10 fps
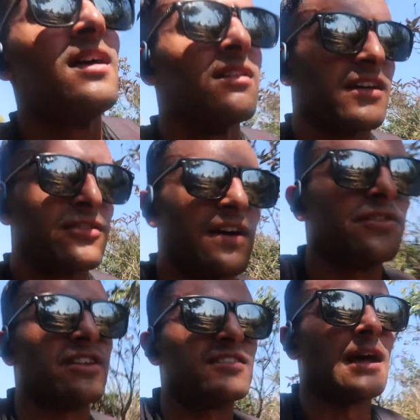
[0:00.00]
Last 5
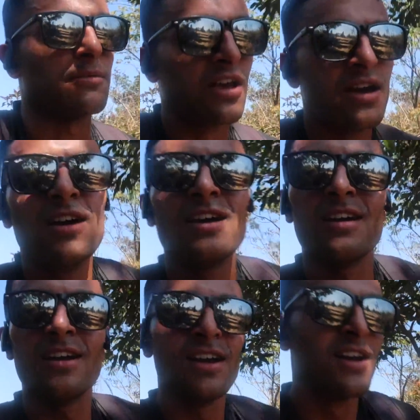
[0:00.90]
or 6 steps.
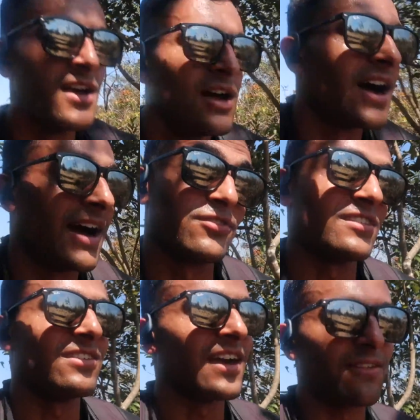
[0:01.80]
I haven't
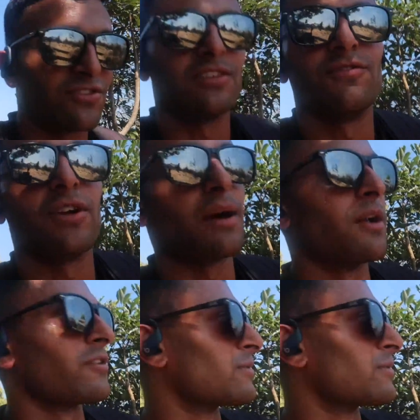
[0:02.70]
seen the view yet, but I'll